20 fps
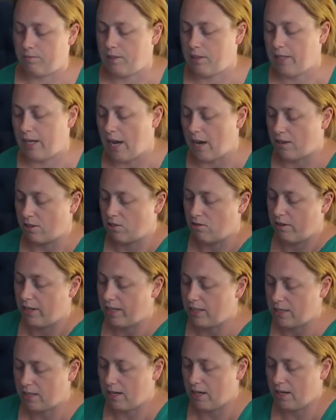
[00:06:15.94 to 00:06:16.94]
yeah, so
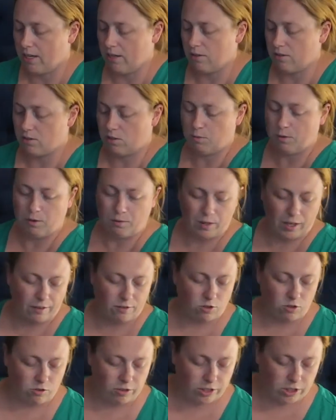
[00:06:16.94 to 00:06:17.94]
that's so we don't really
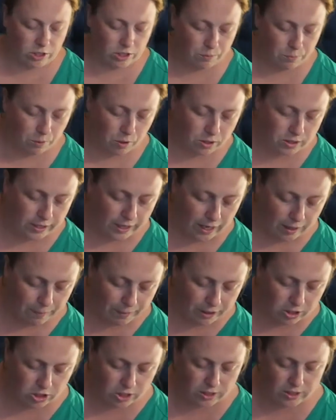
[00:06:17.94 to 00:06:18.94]
have traditions per se,
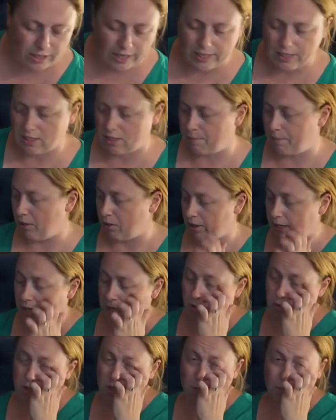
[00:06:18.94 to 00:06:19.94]
but it's just nice to be able to get
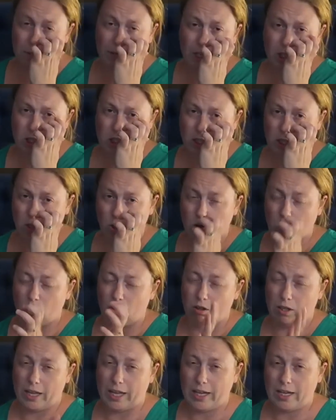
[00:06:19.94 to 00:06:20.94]
out to the beach at
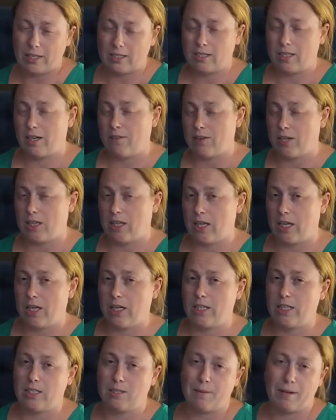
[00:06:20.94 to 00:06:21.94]
local lakes and
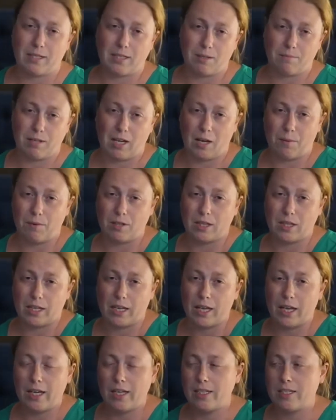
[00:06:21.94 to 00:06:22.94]
everything to spend some time with the
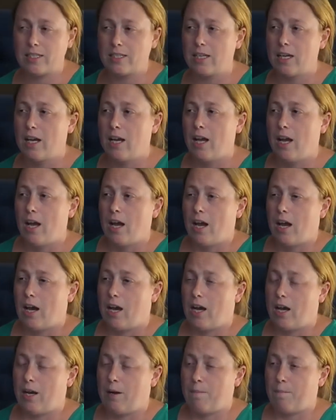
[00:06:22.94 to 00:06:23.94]
kids.
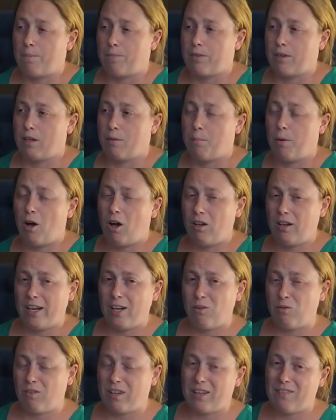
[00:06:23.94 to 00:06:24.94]
Paul and I
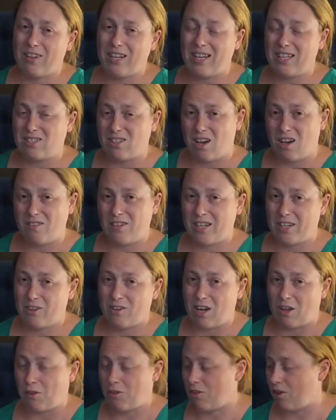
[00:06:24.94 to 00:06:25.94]
don't really make days off
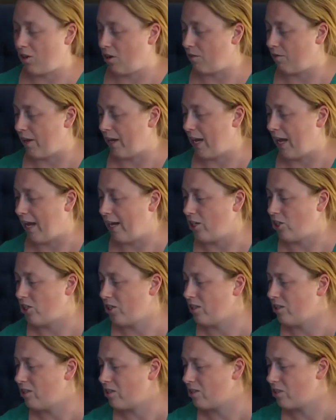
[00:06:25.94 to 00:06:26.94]
together other than our
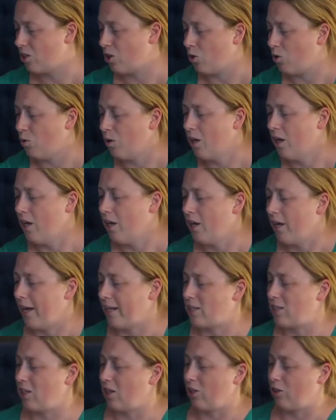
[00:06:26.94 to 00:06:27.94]
vacations, so
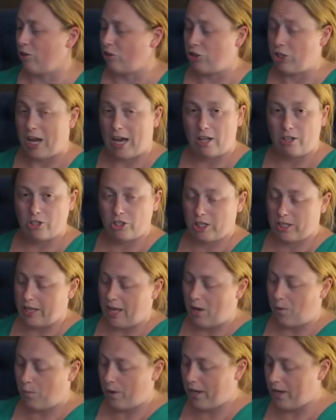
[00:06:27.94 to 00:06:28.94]
it's a little challenging
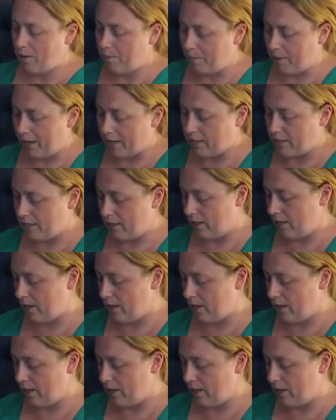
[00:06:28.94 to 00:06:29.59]
that way, but